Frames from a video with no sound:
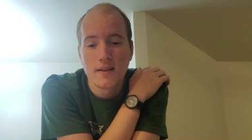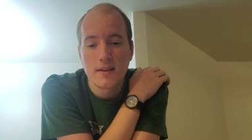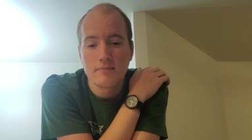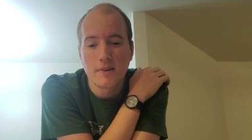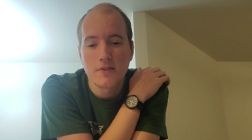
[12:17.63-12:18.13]

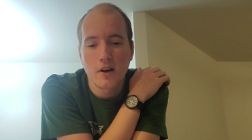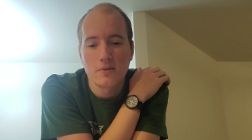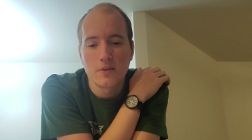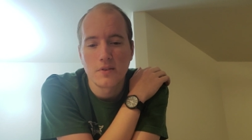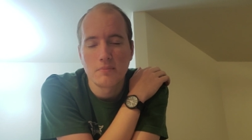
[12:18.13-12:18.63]
Um, I've
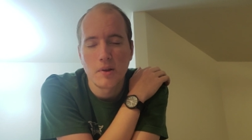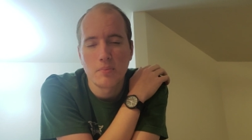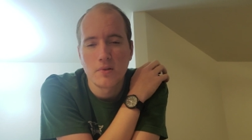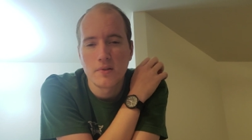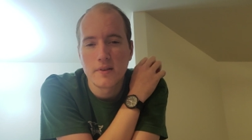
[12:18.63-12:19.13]
talked with some
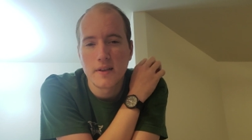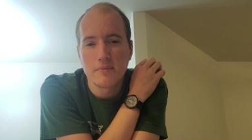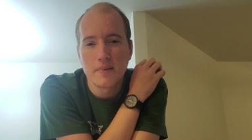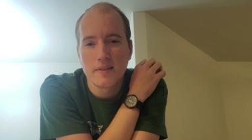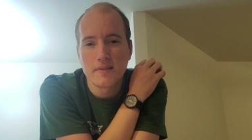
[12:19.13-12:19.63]
people and
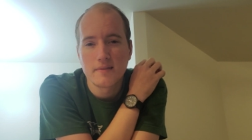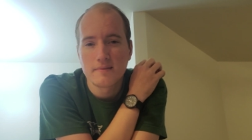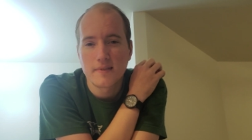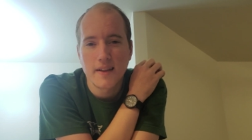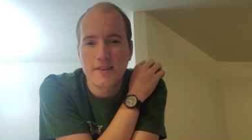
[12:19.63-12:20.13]
they've been
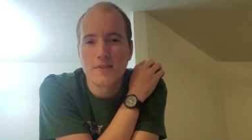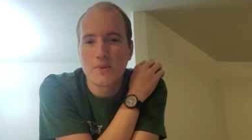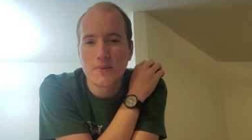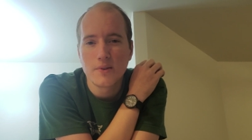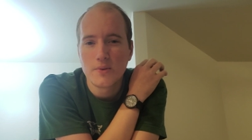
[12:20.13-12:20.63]
like,
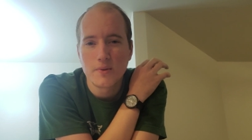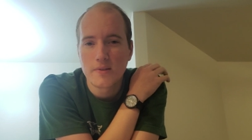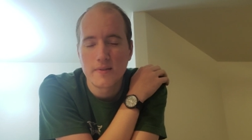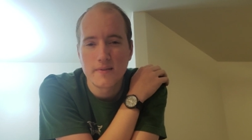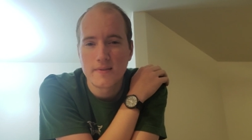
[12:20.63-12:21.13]
dude, you're,